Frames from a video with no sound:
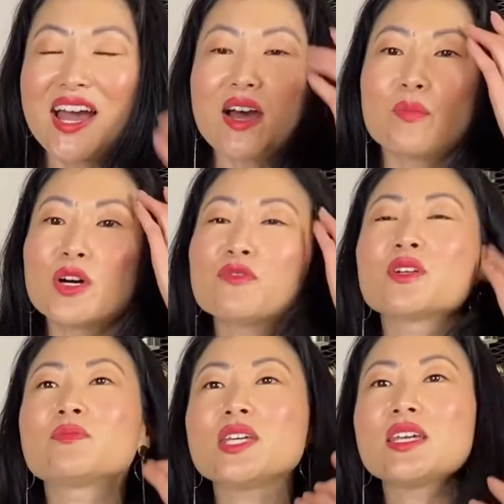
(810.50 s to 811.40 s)
But
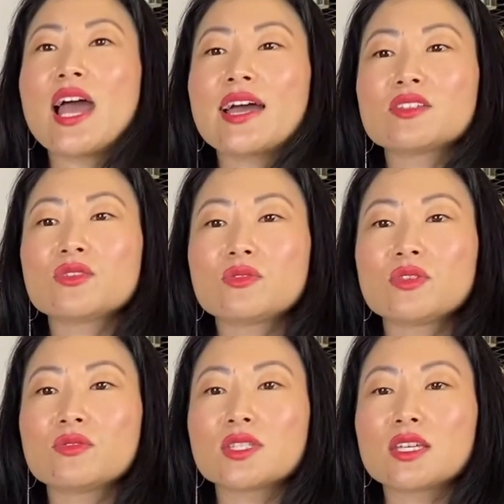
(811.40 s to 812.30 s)
for me, I do
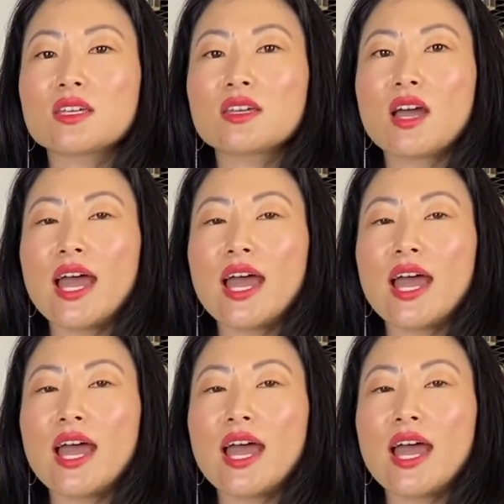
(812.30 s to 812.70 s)
use it